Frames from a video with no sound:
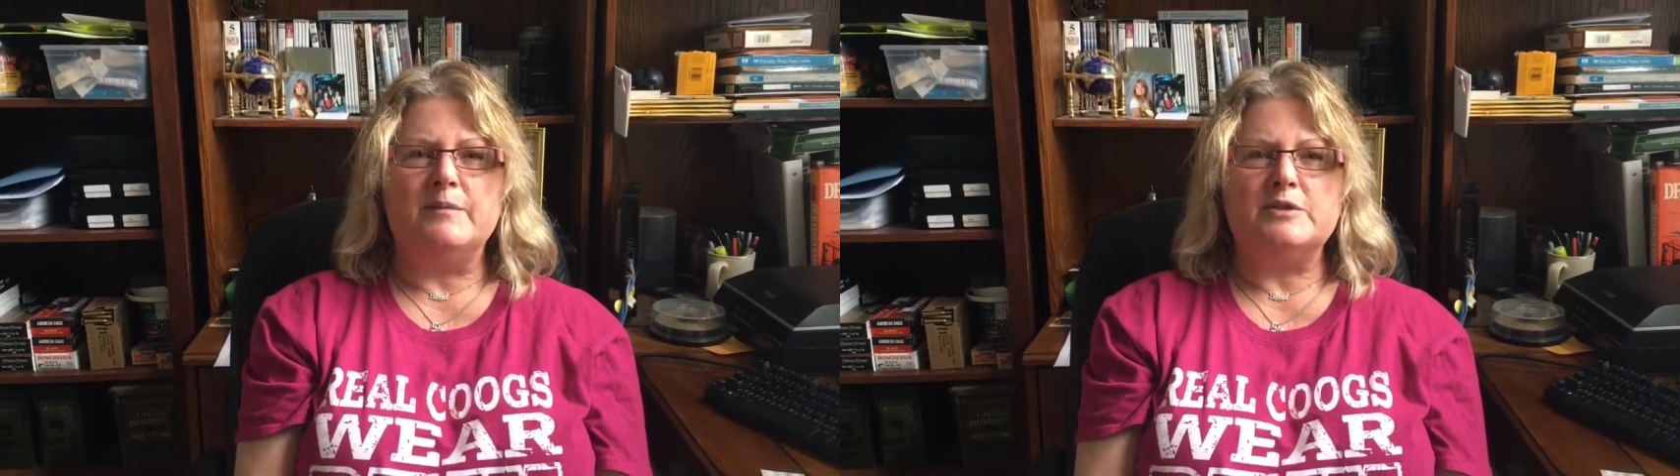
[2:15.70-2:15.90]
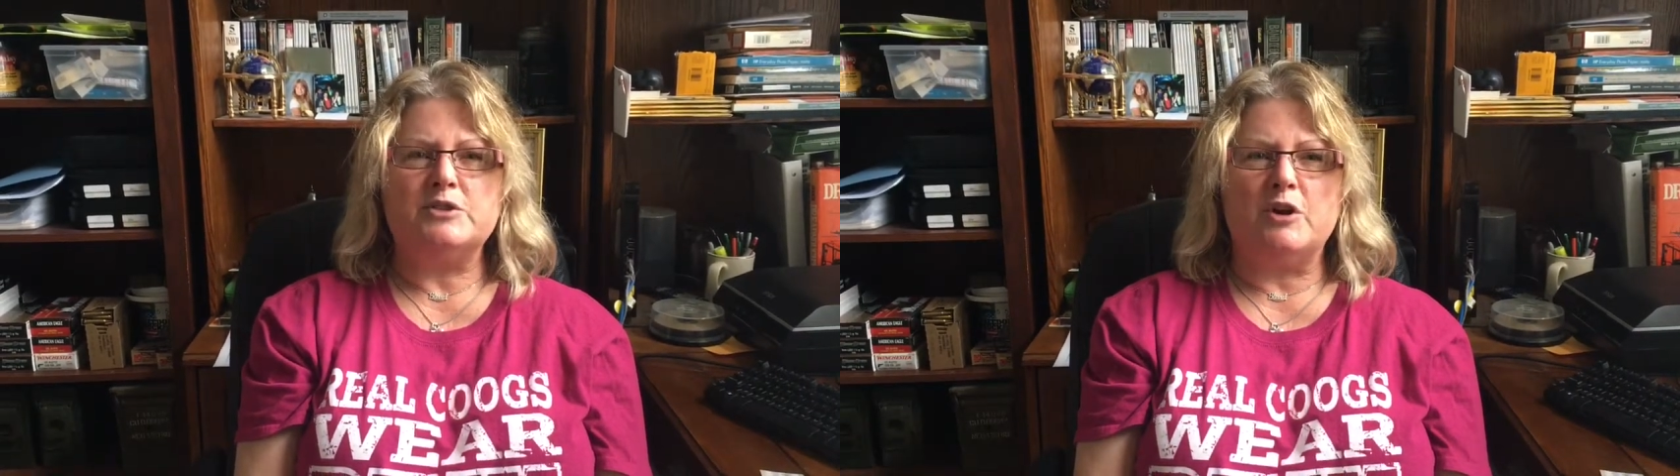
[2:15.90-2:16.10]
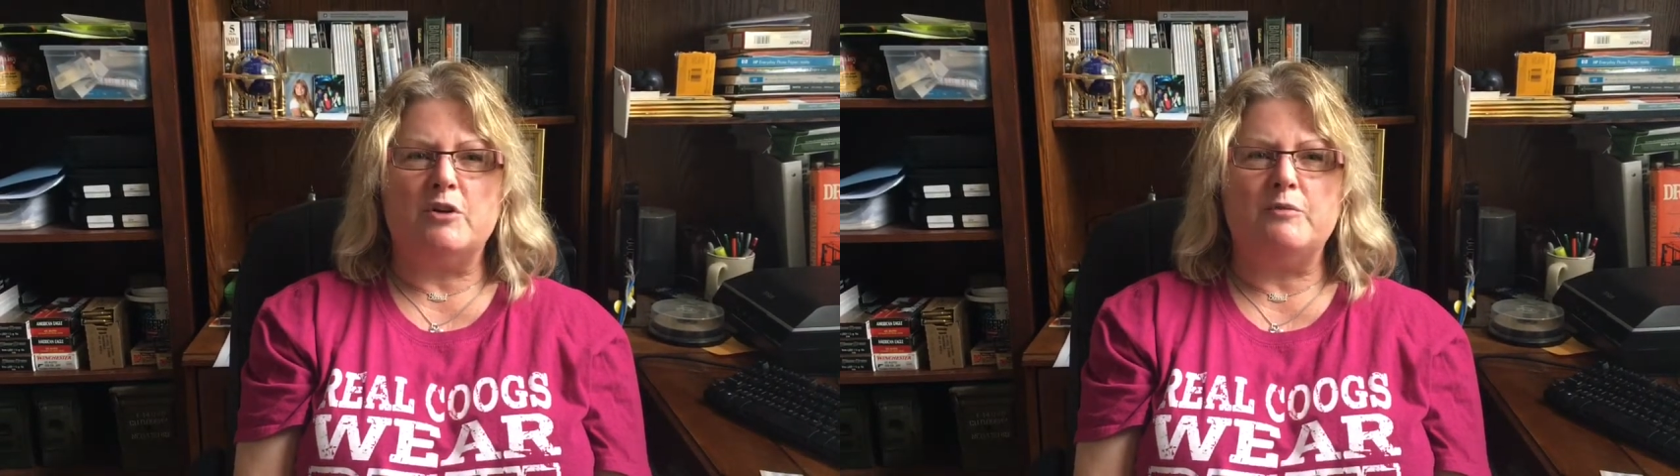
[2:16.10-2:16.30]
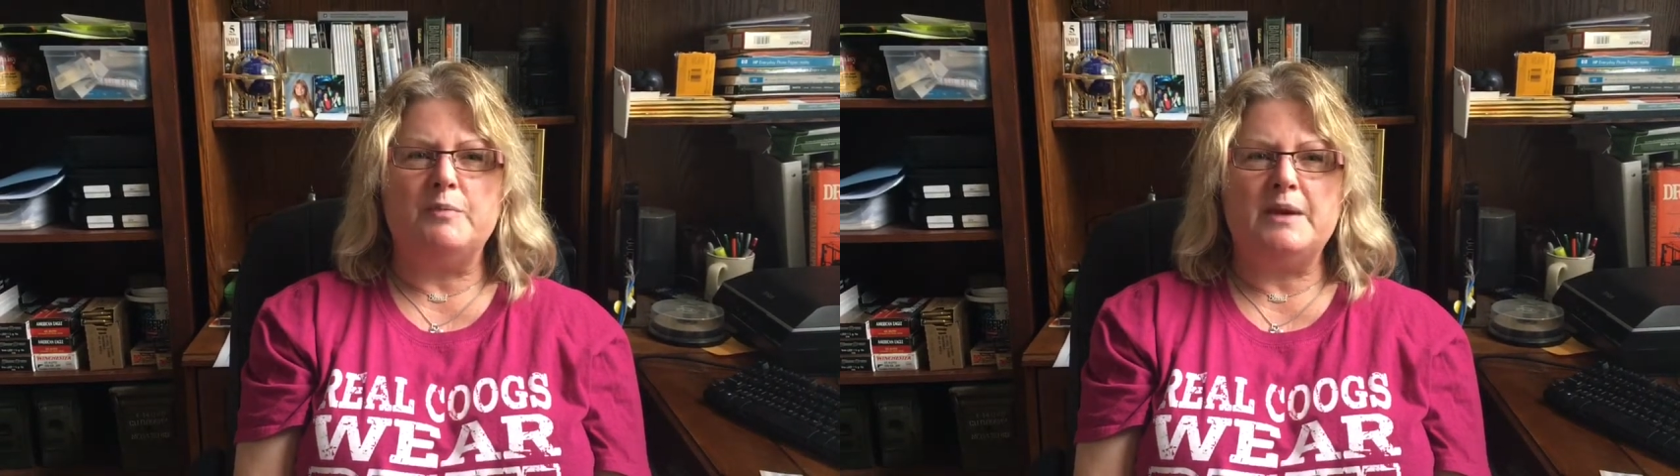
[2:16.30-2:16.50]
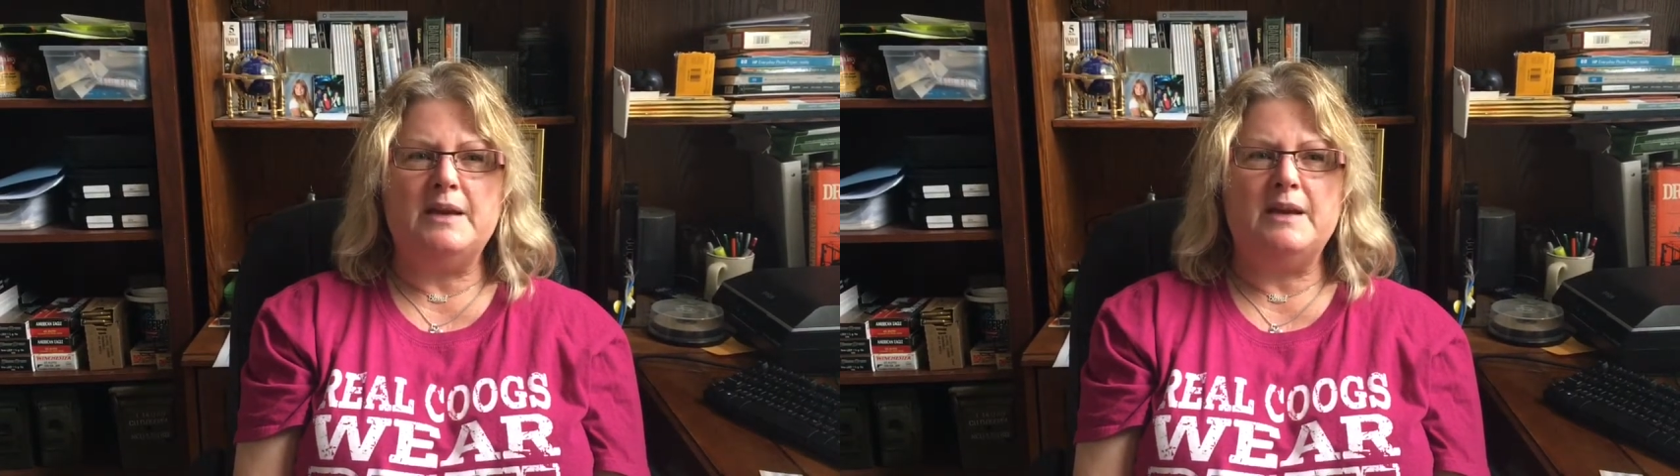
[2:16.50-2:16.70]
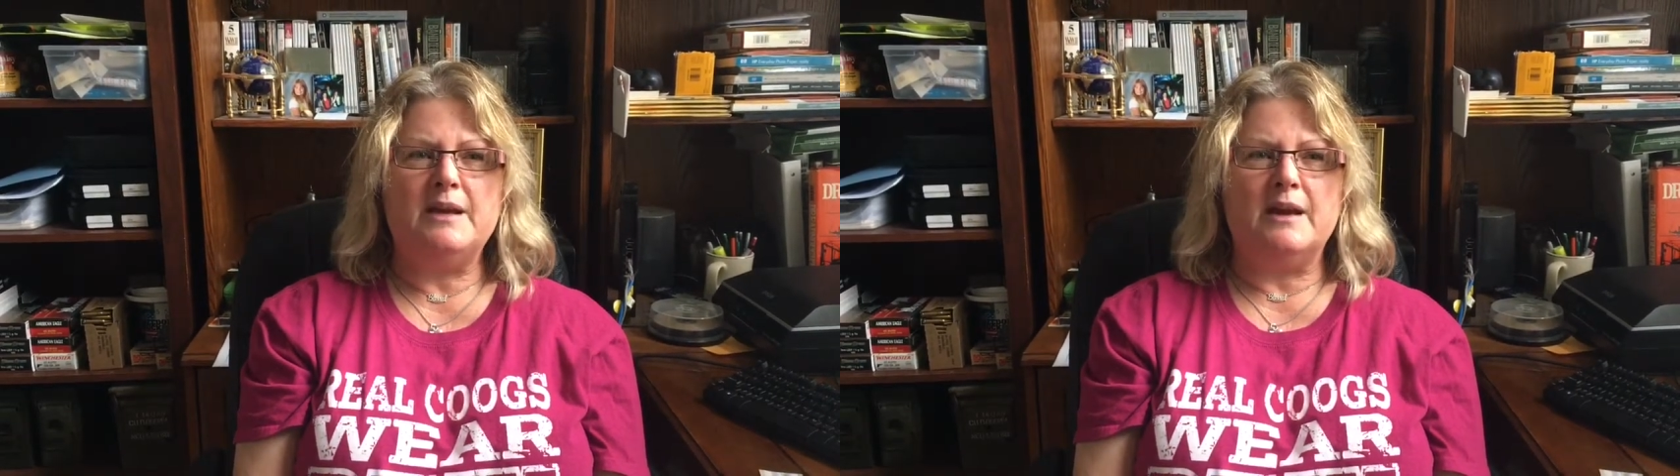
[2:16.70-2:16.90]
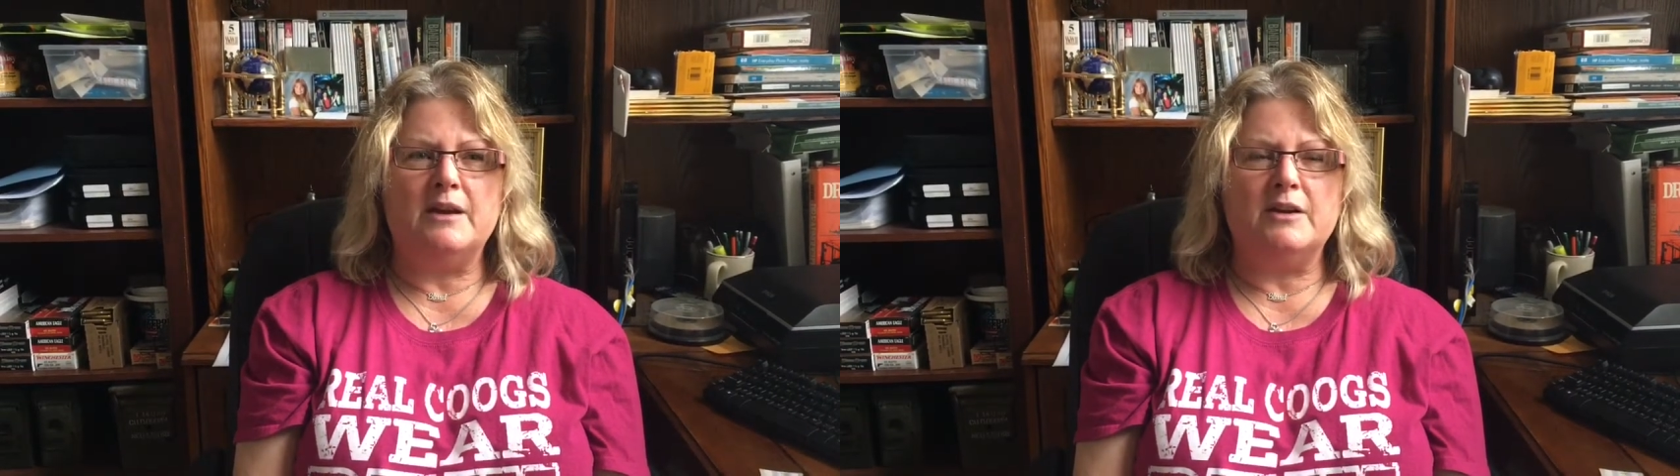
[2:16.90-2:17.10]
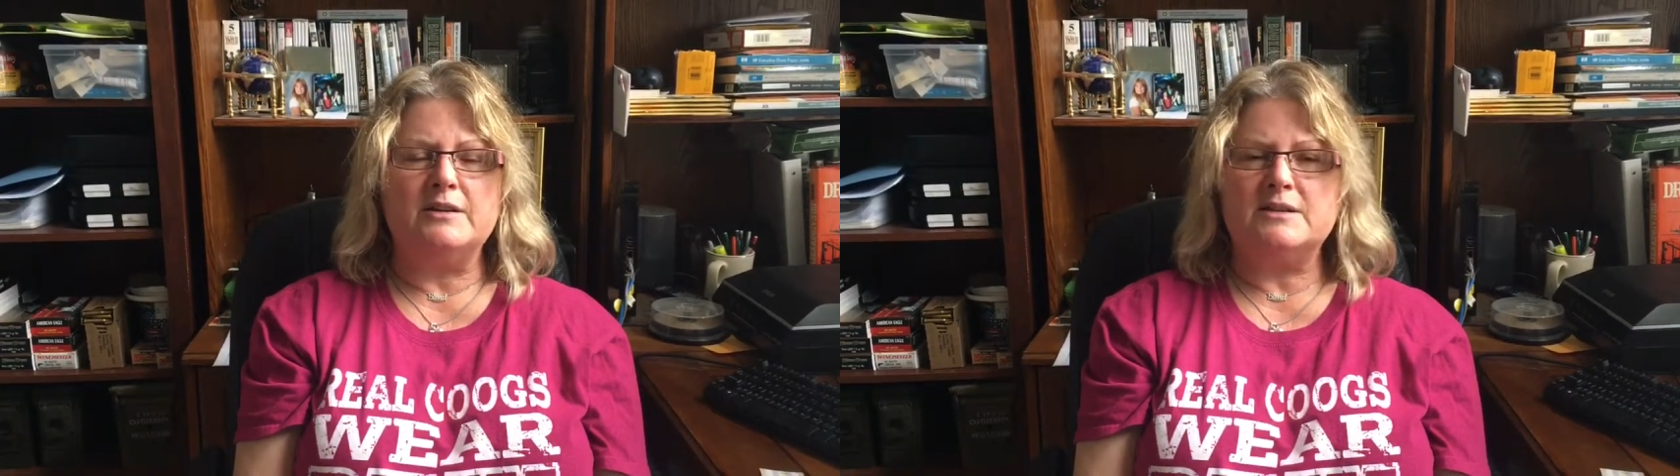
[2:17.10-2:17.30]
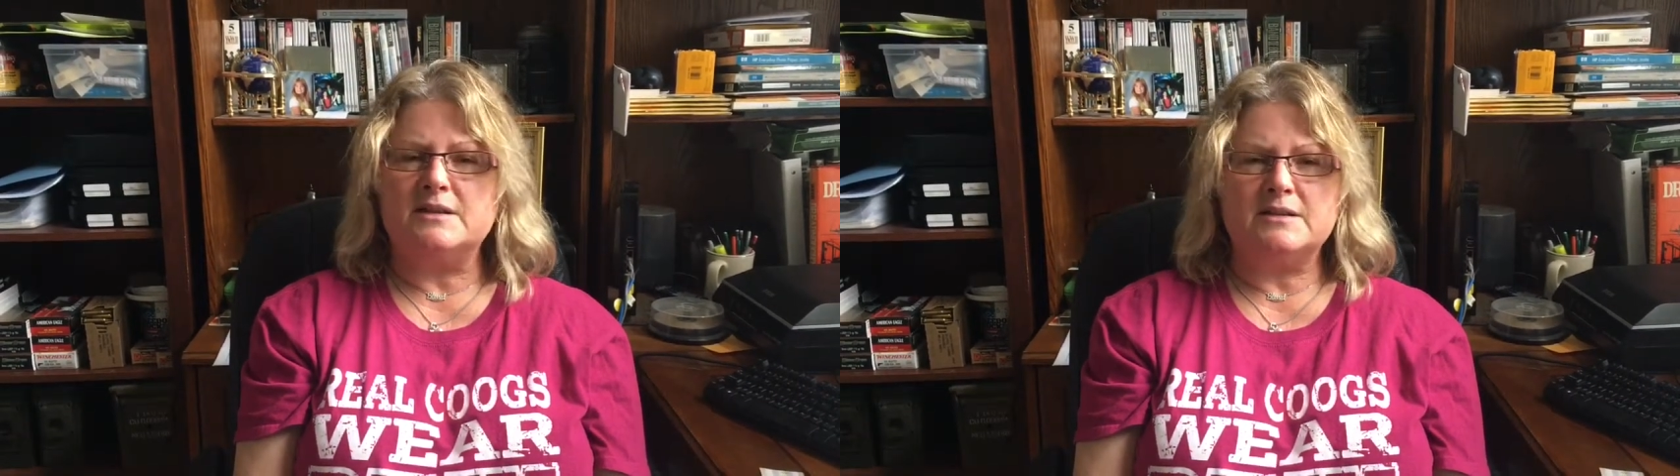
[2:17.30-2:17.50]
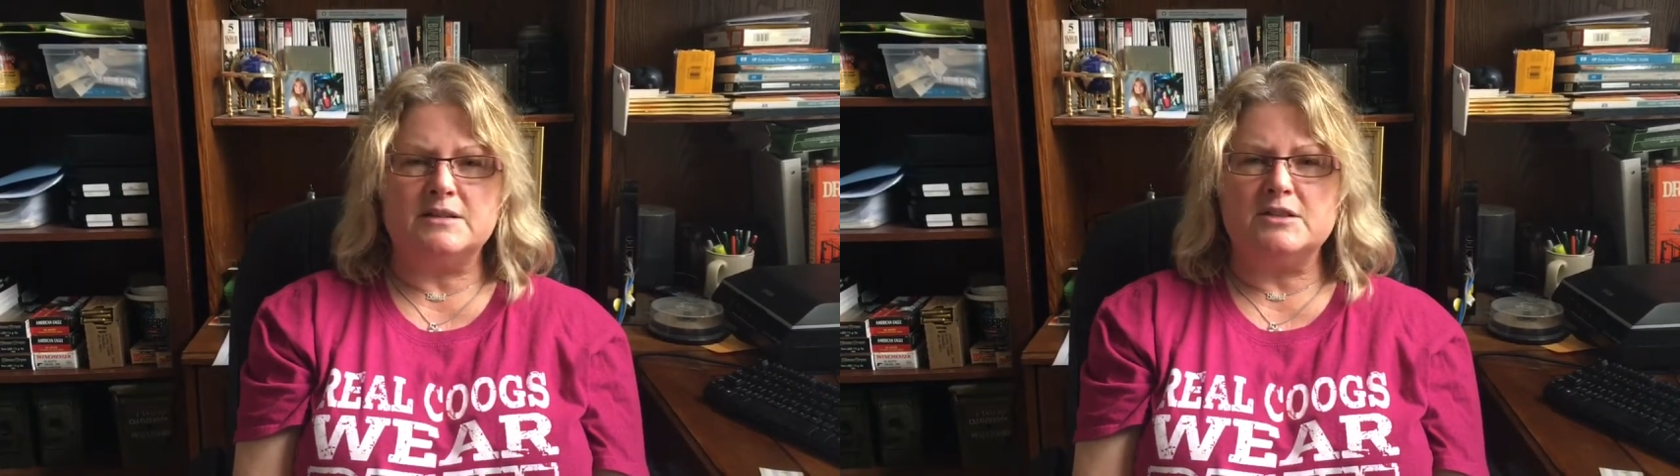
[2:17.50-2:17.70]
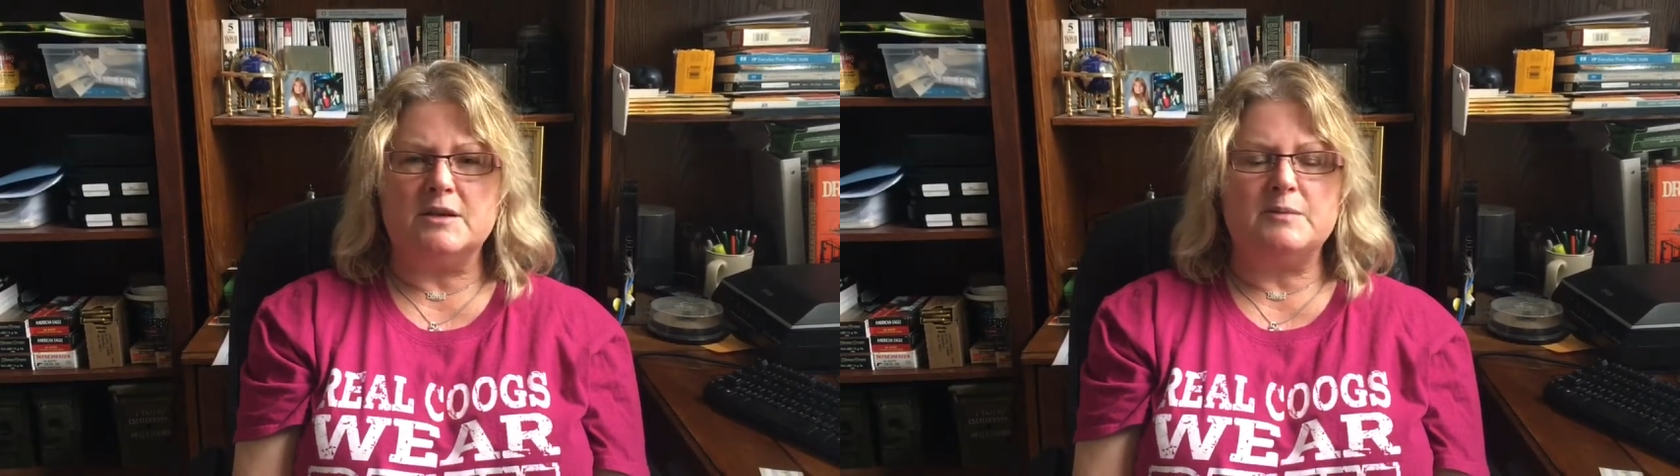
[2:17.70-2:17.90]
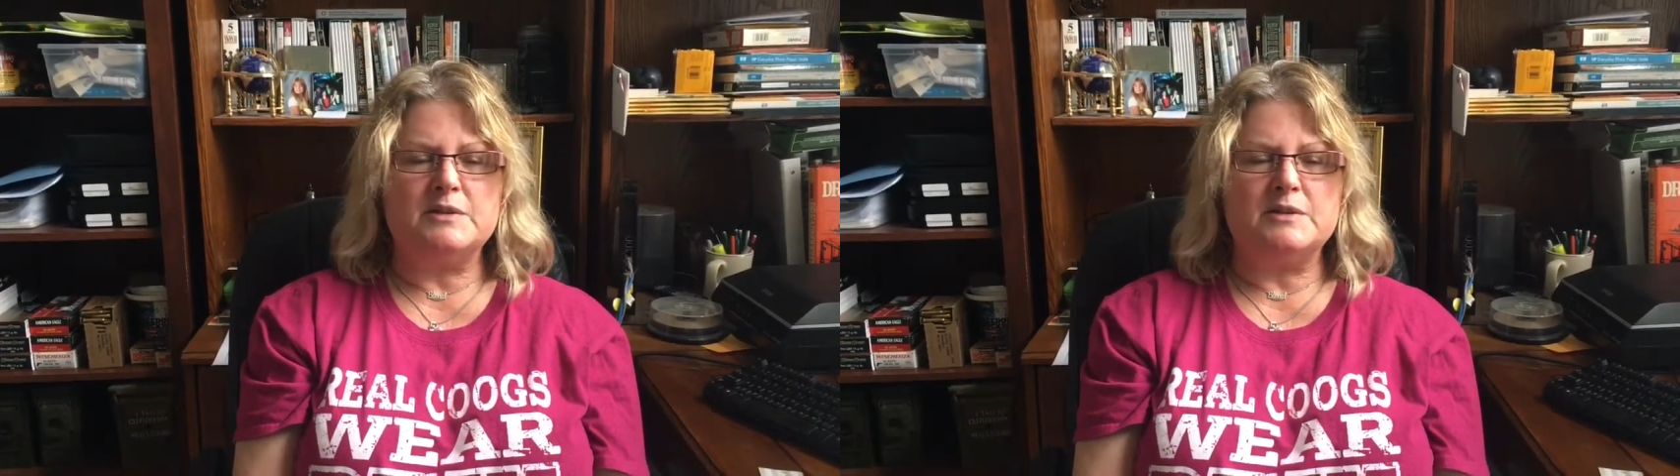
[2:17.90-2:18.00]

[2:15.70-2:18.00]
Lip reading: So being a good citizenship,